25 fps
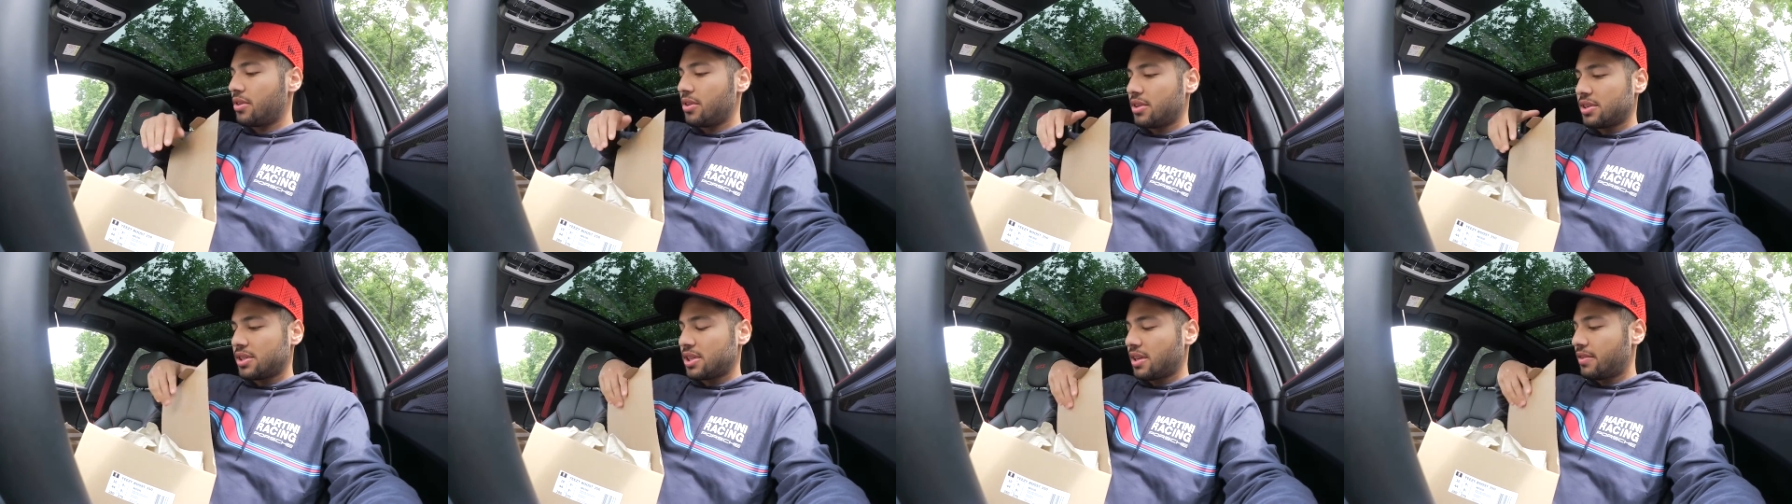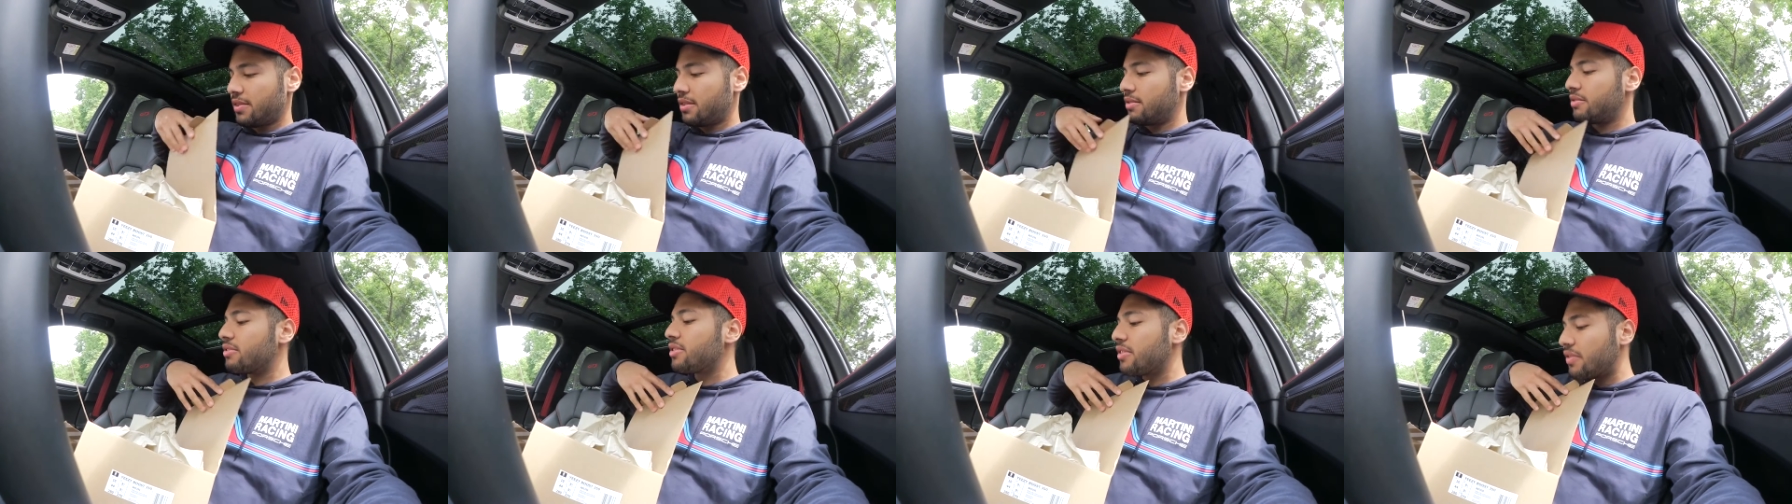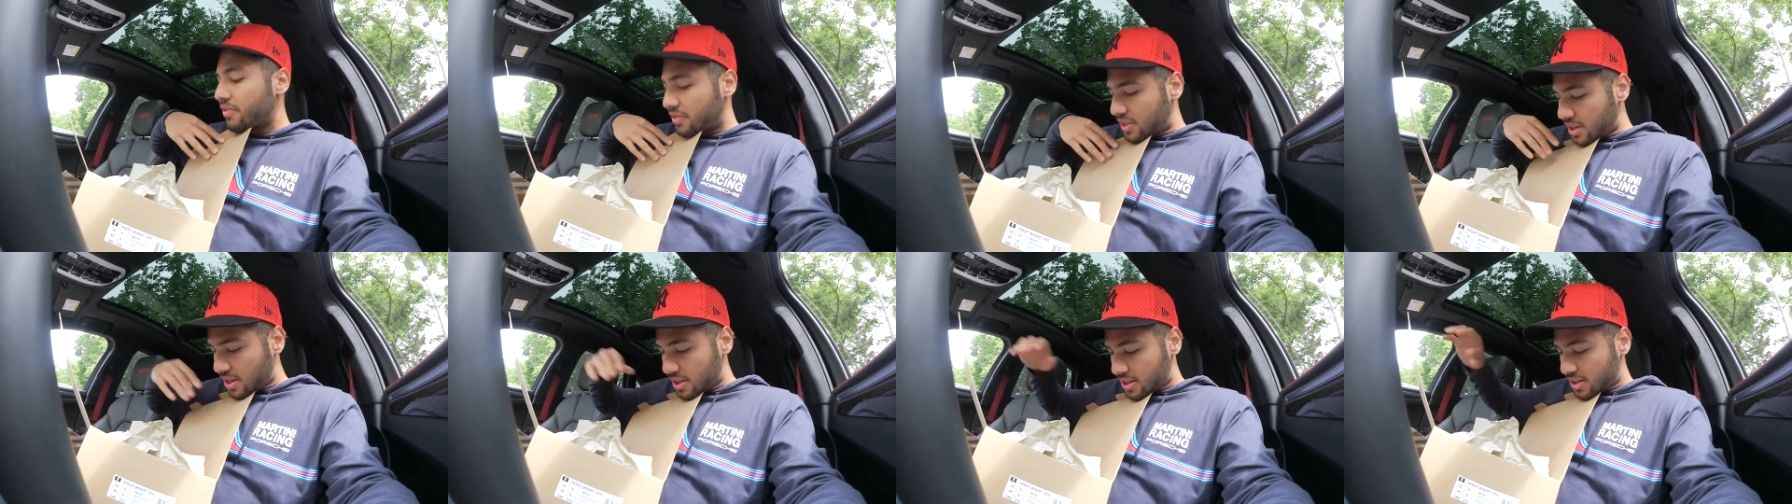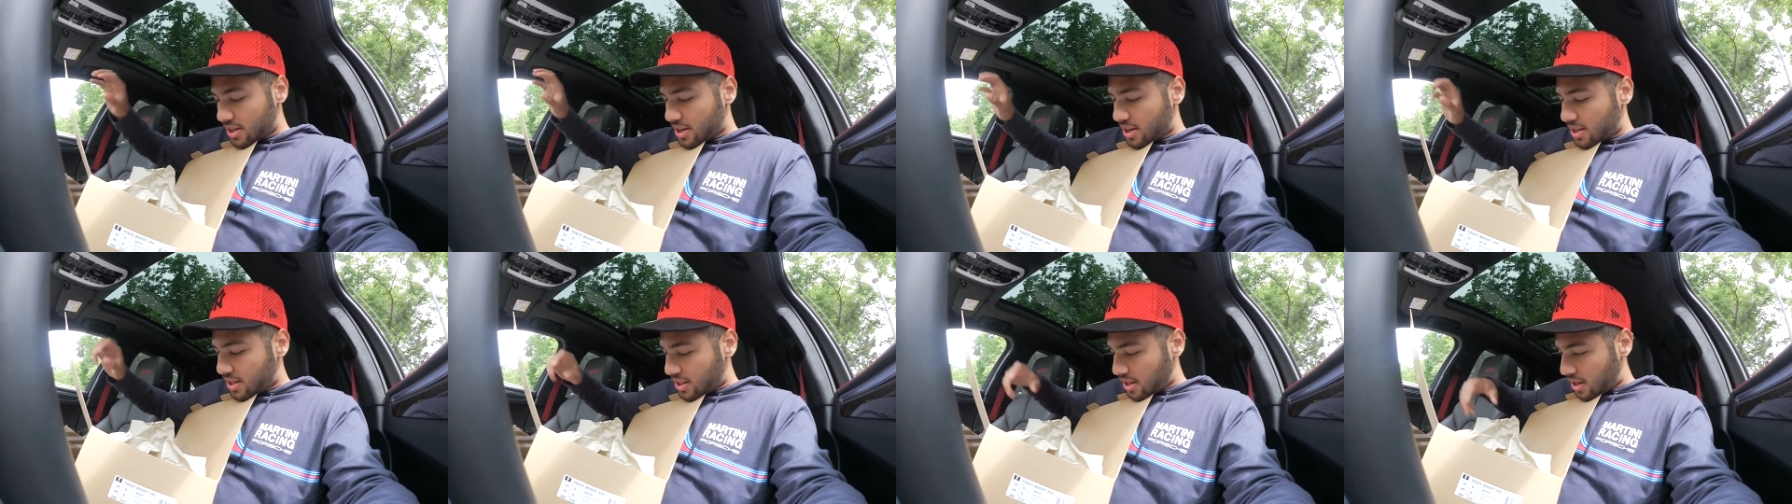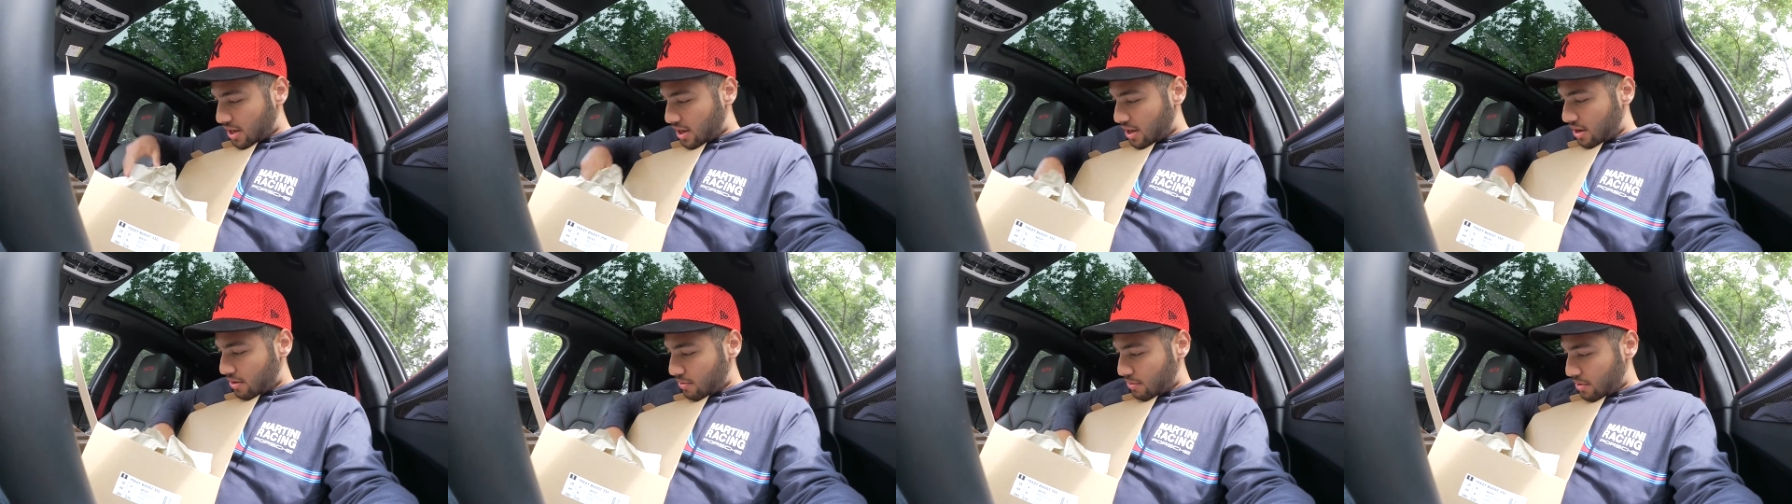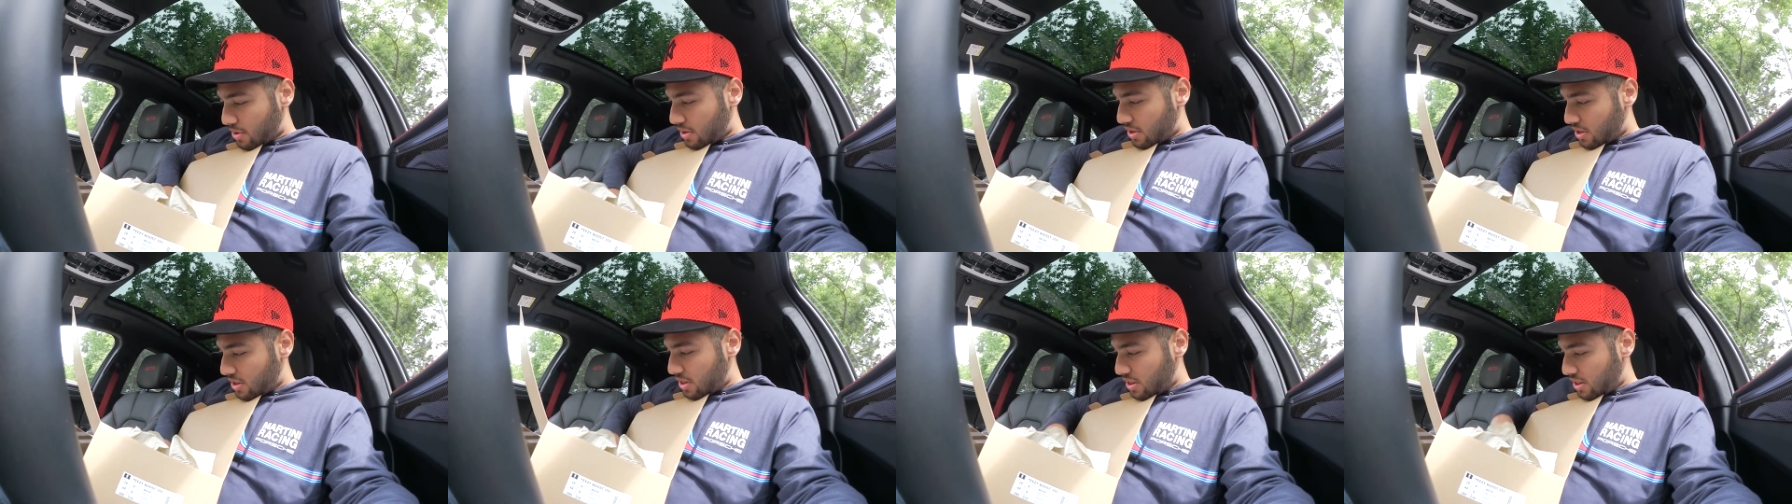750s and I
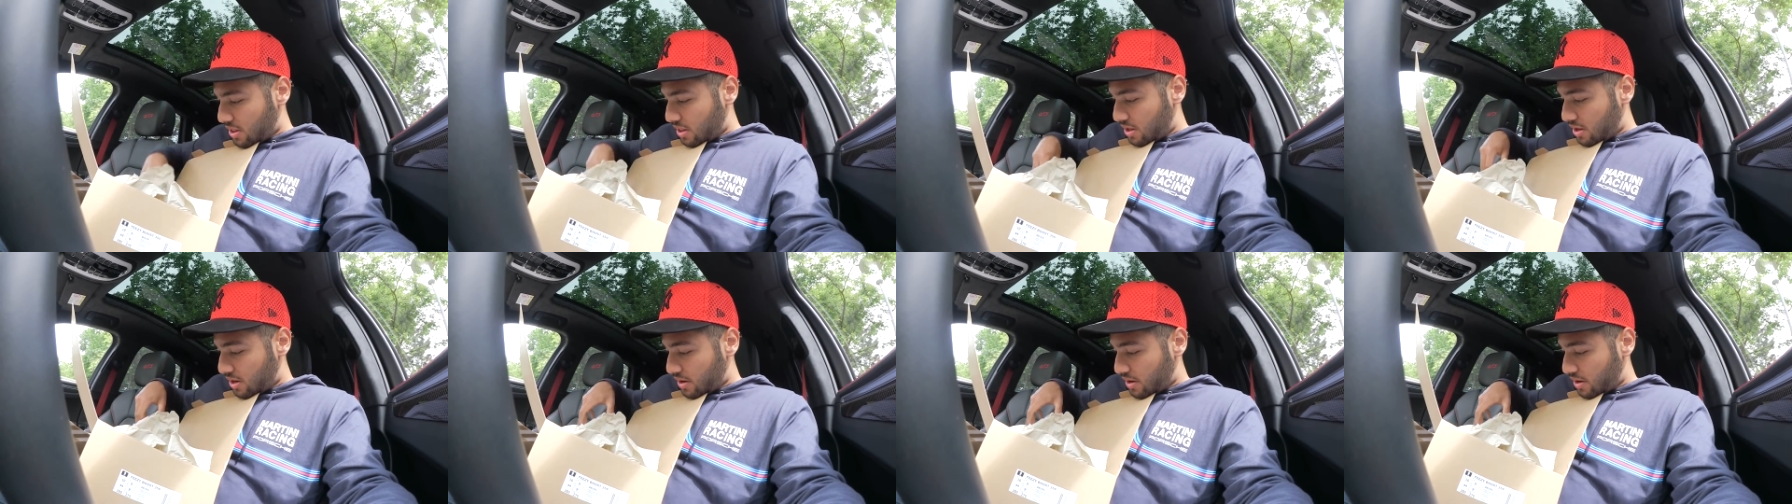would